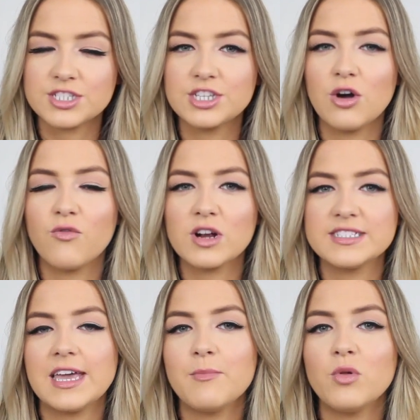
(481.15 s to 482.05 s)
So for
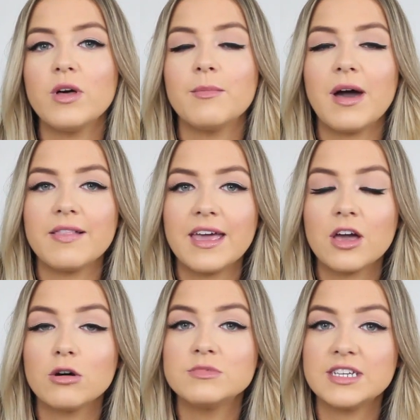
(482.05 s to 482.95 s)
example, in my
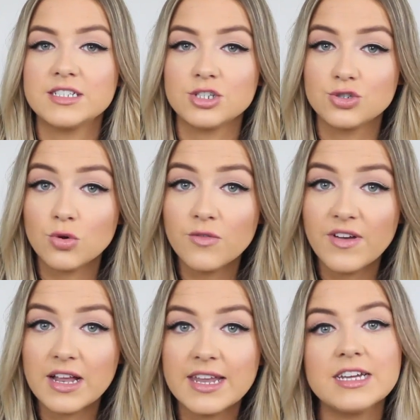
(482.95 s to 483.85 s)
Lancome Teint
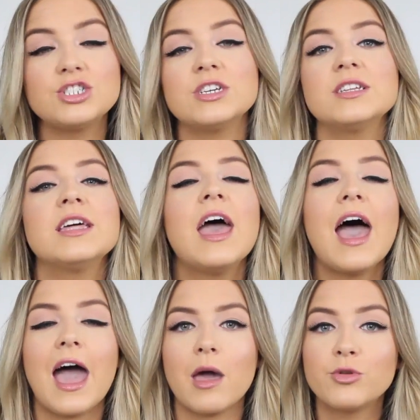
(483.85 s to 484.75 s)
Idole foundation,
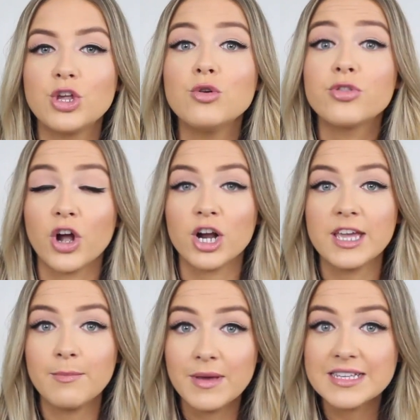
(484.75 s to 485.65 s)
I'm
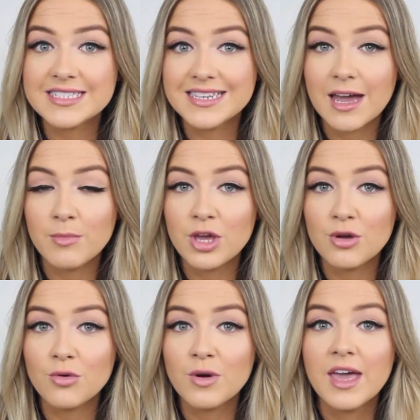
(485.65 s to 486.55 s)
230 Bisque
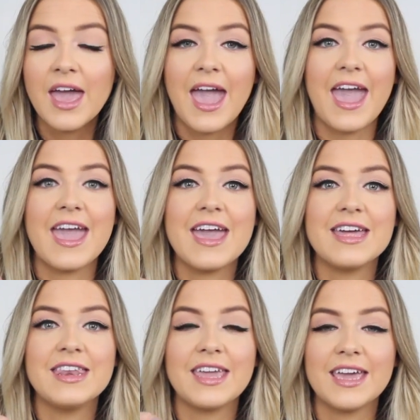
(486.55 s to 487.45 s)
W,
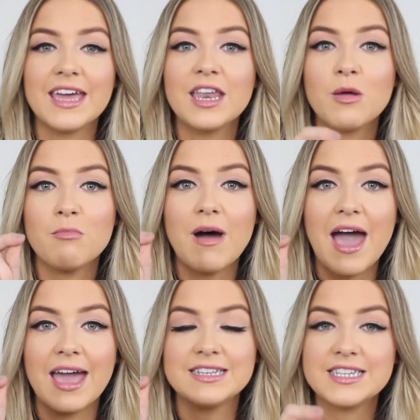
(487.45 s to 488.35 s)
and in
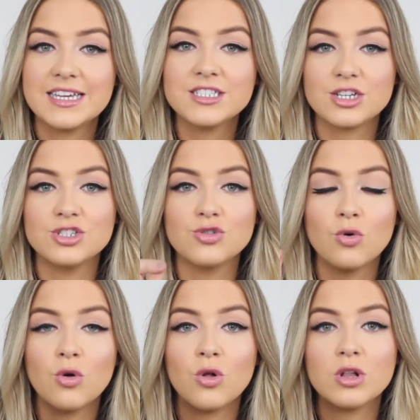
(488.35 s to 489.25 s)
my Teint
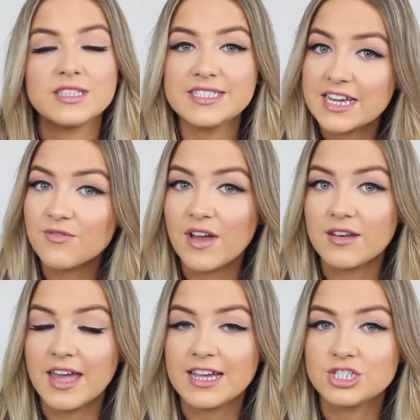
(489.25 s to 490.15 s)
Idole stick
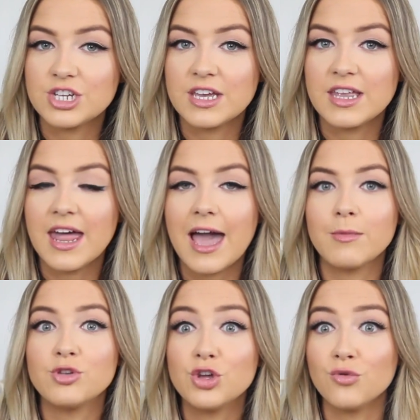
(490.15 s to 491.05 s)
foundation,
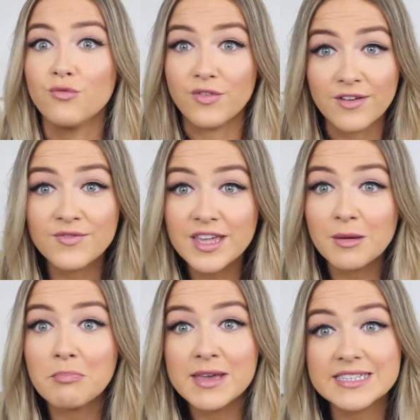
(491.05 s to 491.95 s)
I'm
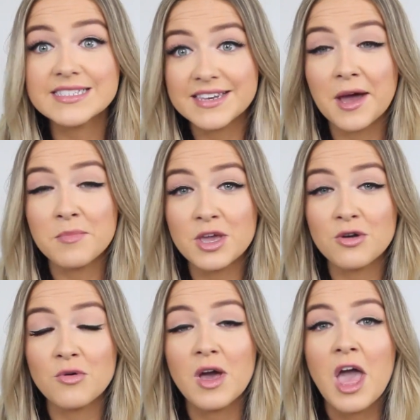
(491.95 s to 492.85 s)
250 Bisque
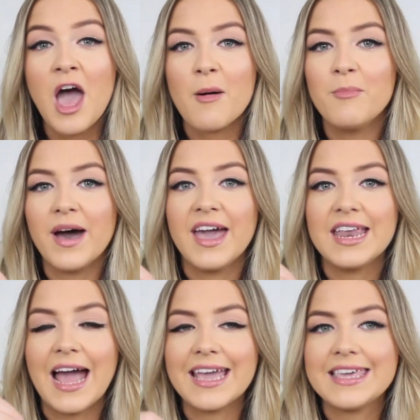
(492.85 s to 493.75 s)
W,
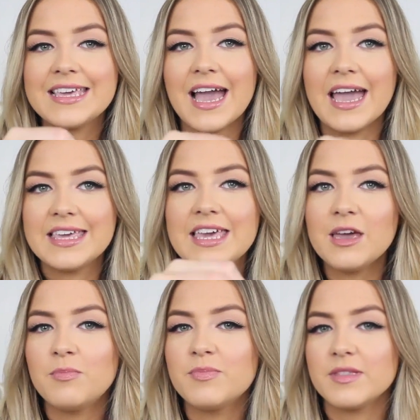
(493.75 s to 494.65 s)
but I
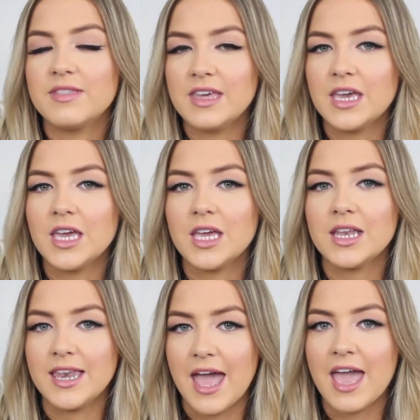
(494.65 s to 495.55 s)
keep
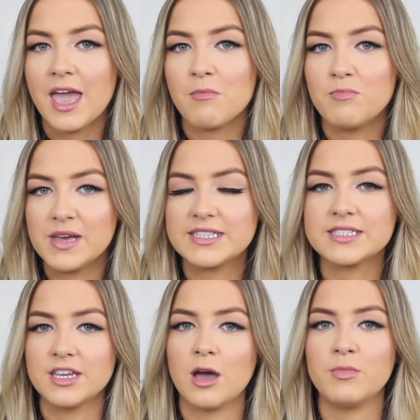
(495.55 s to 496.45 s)
the name
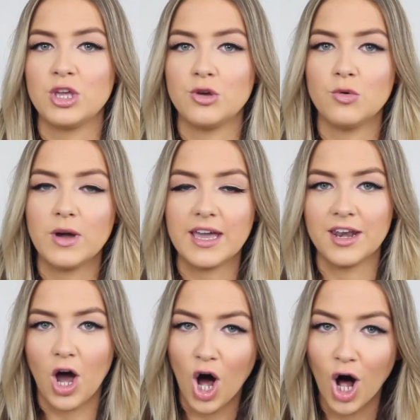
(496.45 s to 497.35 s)
Bisque W
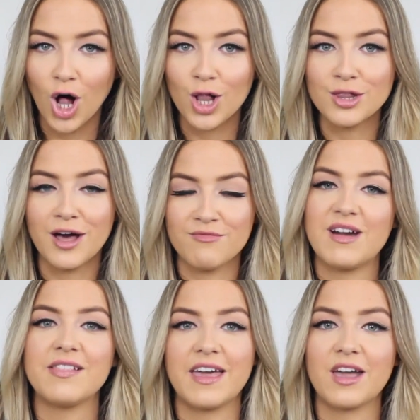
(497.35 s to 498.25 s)
in all of
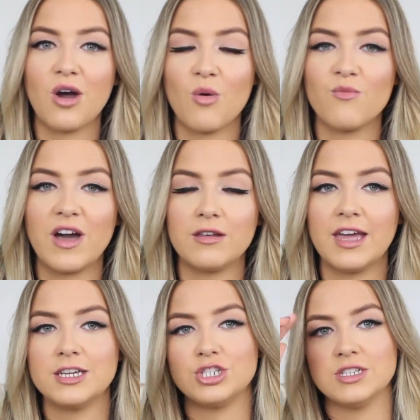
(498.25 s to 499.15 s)
my Lancome
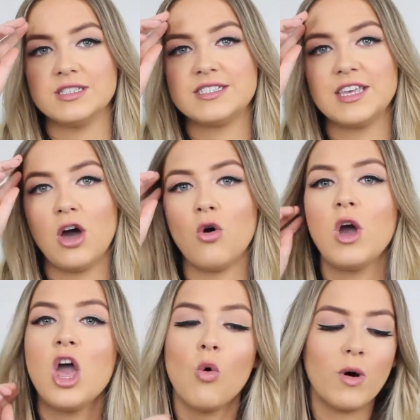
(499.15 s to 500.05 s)
foundations.
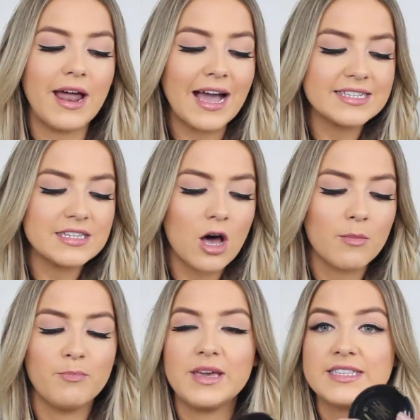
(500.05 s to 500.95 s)
So when I
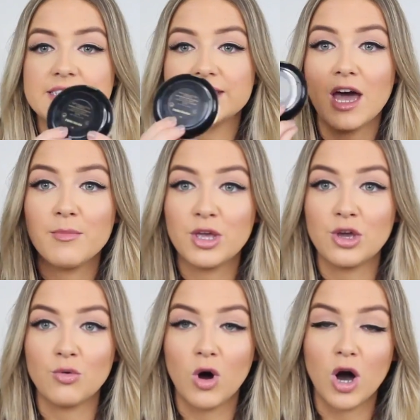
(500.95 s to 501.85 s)
saw Bisque
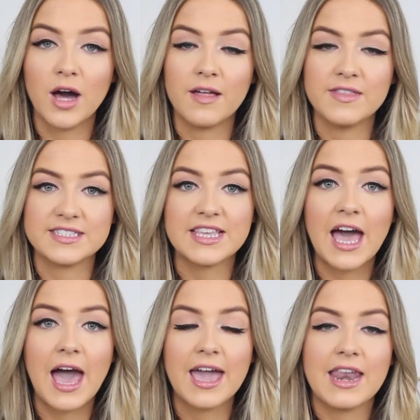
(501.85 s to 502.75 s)
W on the
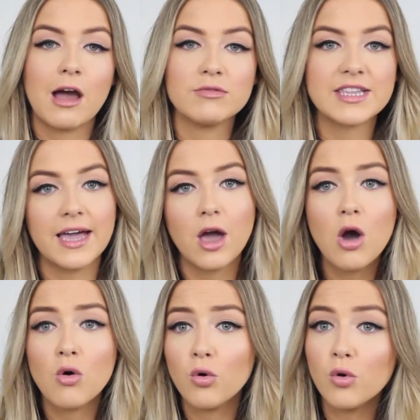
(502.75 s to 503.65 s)
side, I was like,
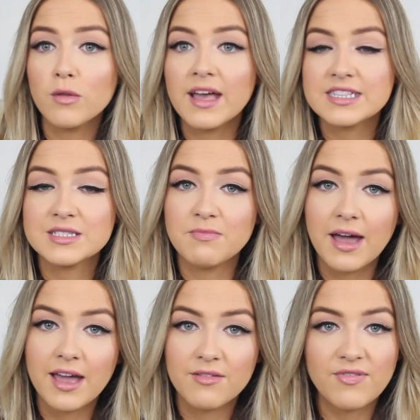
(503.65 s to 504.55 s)
oh cool, that's
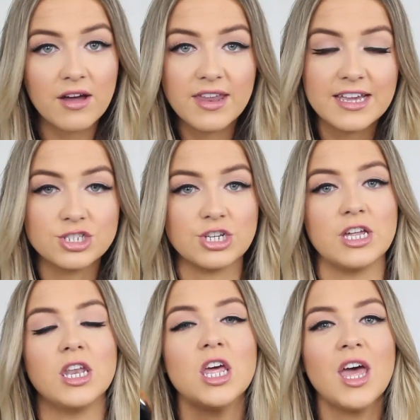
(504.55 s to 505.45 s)
my
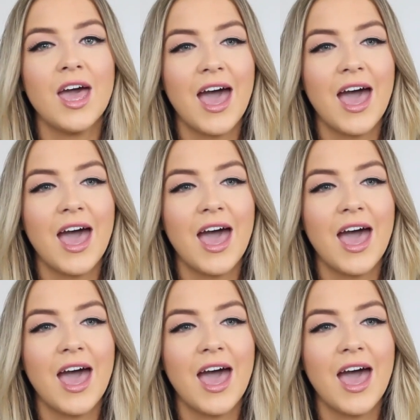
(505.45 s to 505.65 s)
foundation.